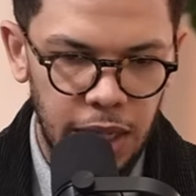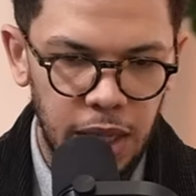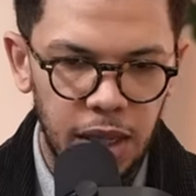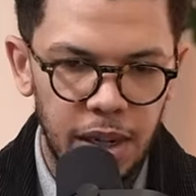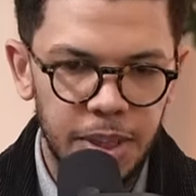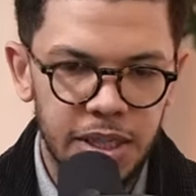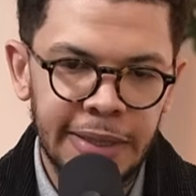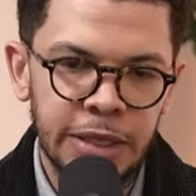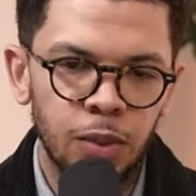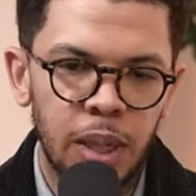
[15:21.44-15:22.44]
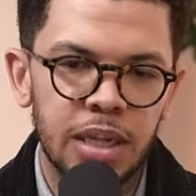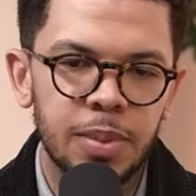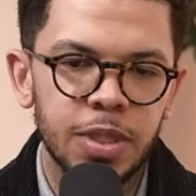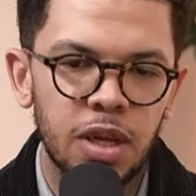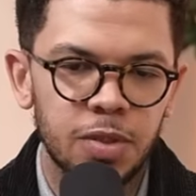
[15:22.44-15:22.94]
Let me tell you what
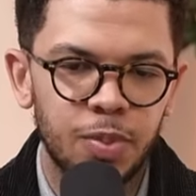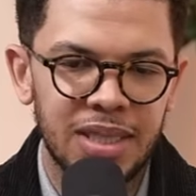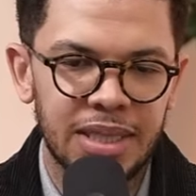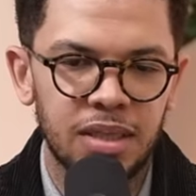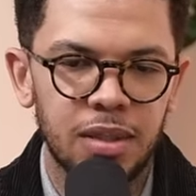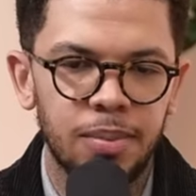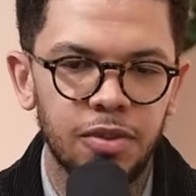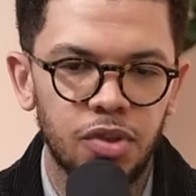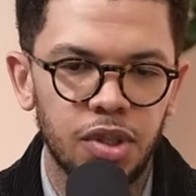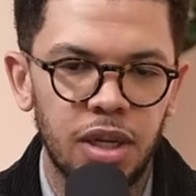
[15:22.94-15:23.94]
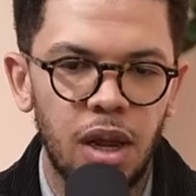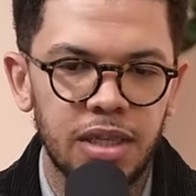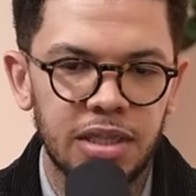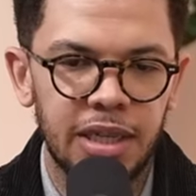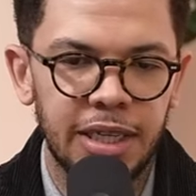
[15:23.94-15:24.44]
Ipsos predicted before the
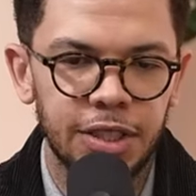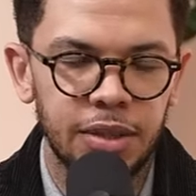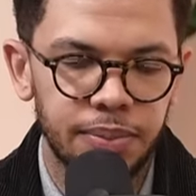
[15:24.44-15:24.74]
last election.